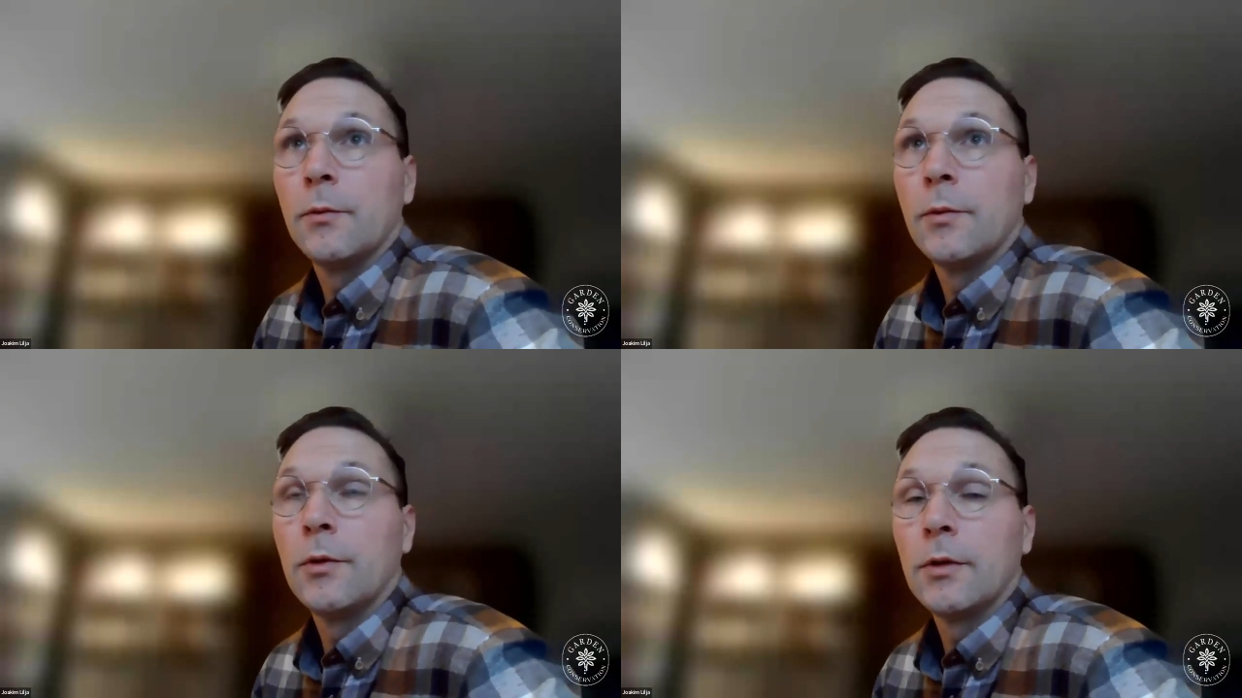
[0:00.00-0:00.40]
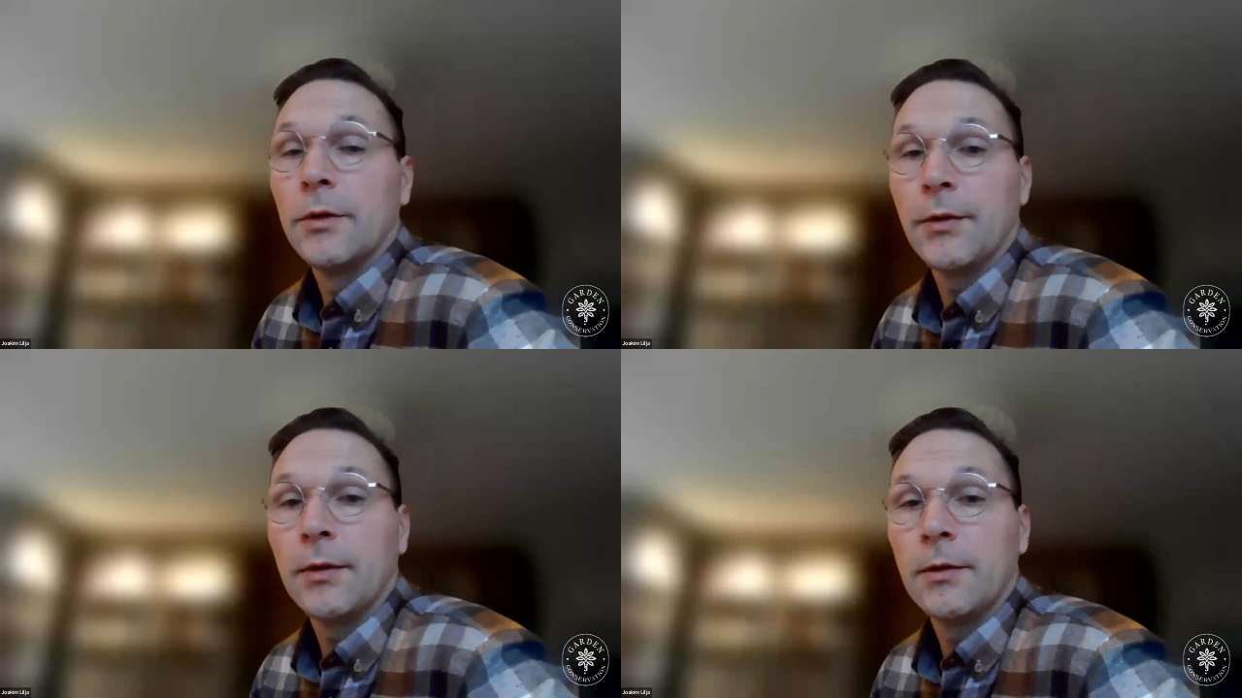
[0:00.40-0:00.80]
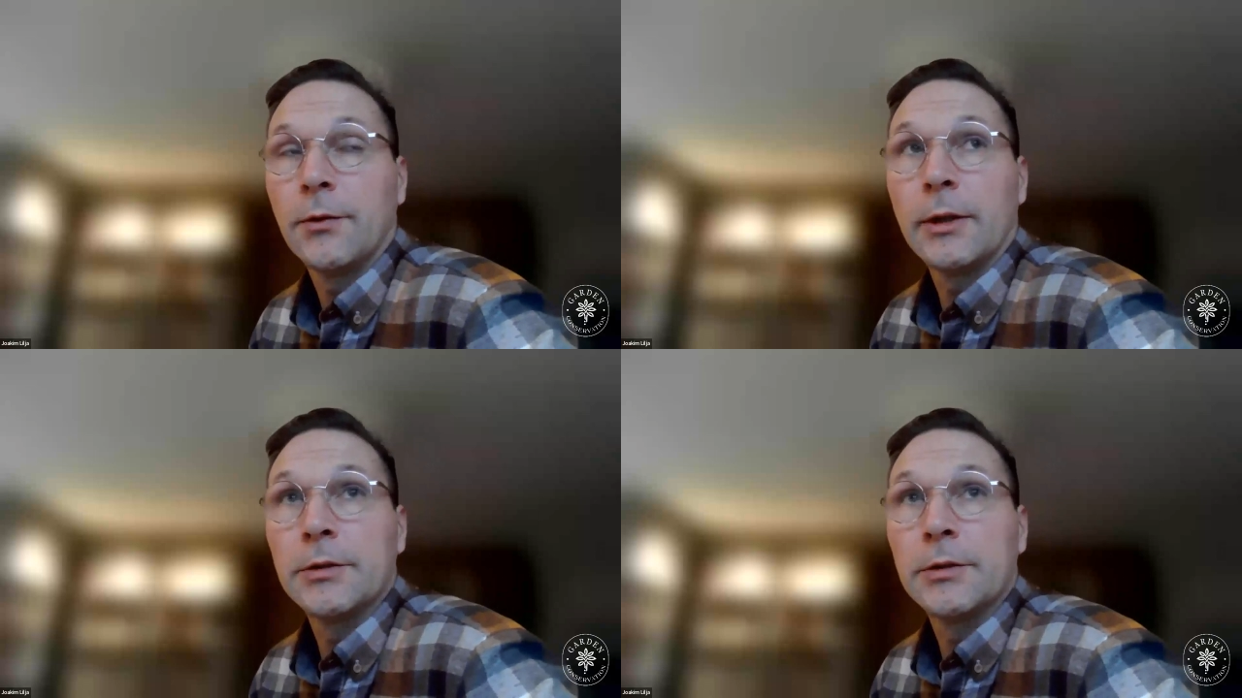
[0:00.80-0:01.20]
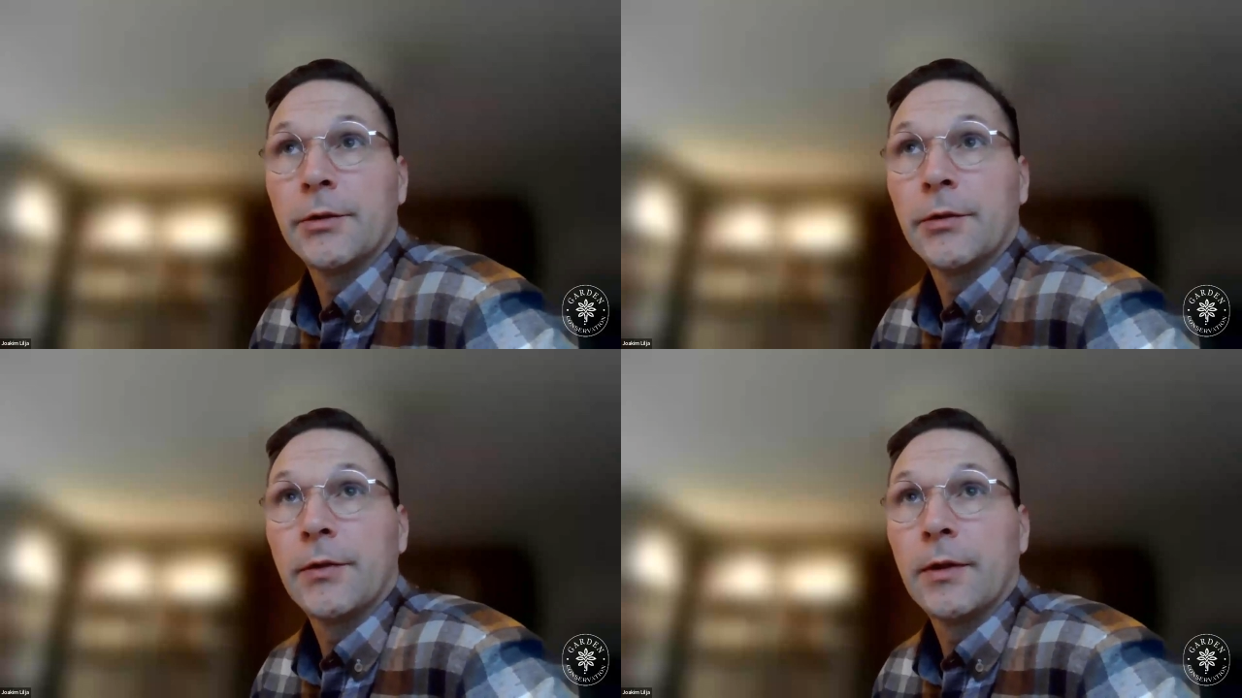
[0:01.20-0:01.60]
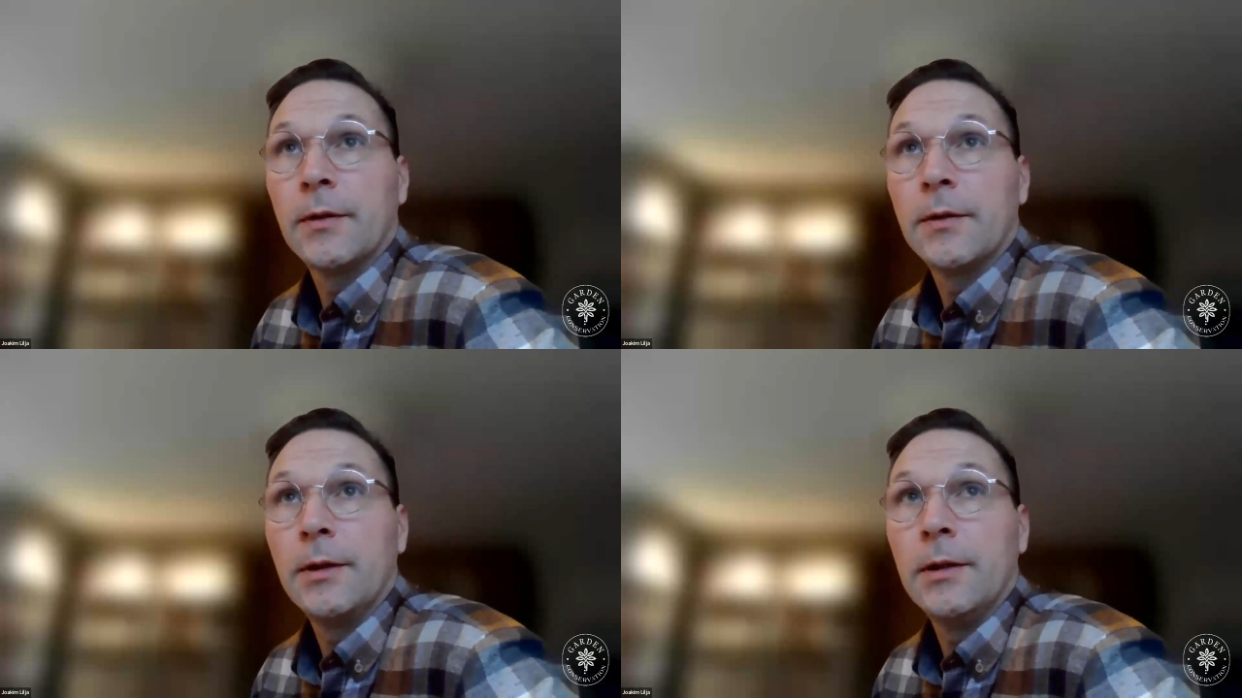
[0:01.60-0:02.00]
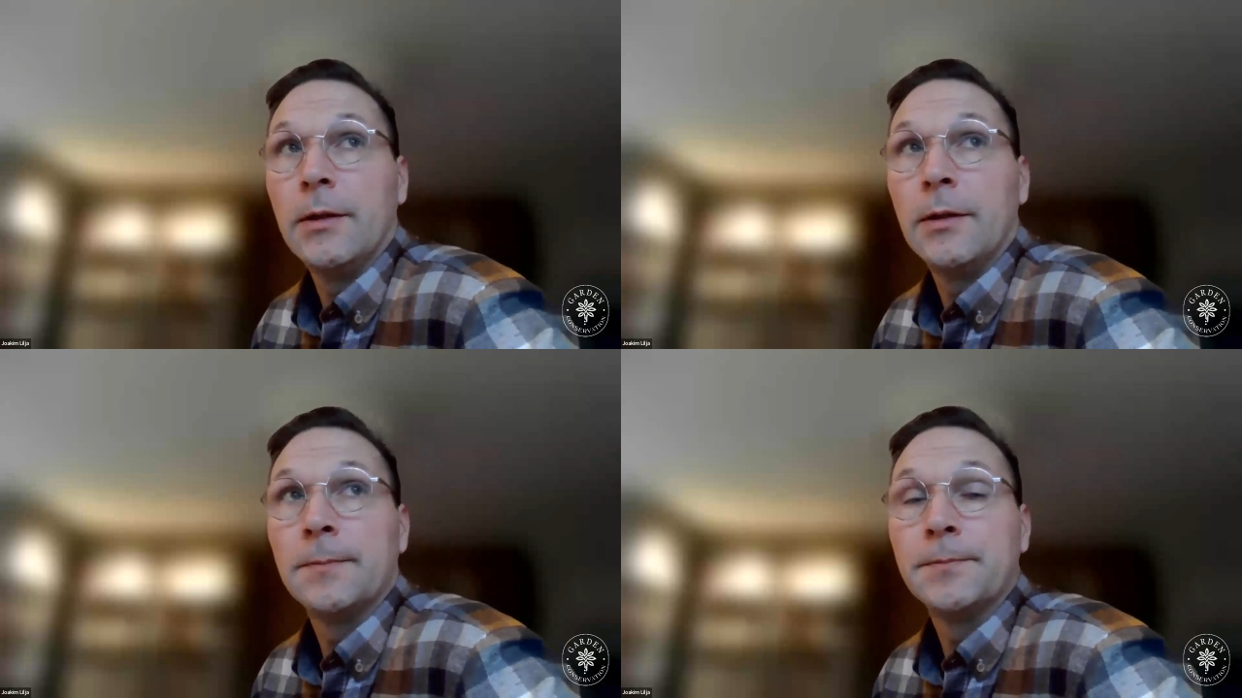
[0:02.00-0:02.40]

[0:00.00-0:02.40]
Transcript: walls and structures that need